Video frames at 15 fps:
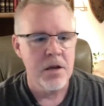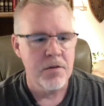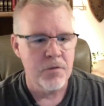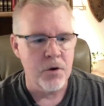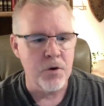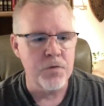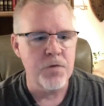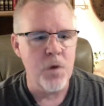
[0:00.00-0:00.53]

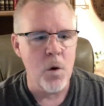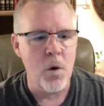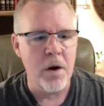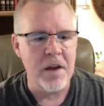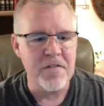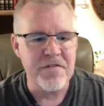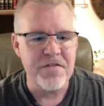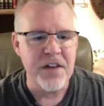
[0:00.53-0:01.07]
Verse 4,
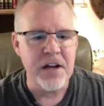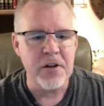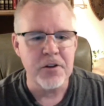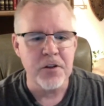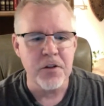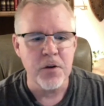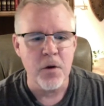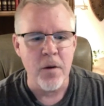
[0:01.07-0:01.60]
he fell to
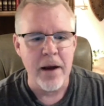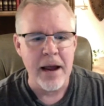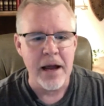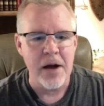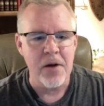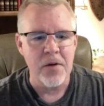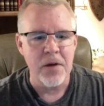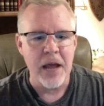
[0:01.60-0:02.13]
the
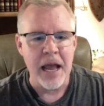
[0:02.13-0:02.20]
ground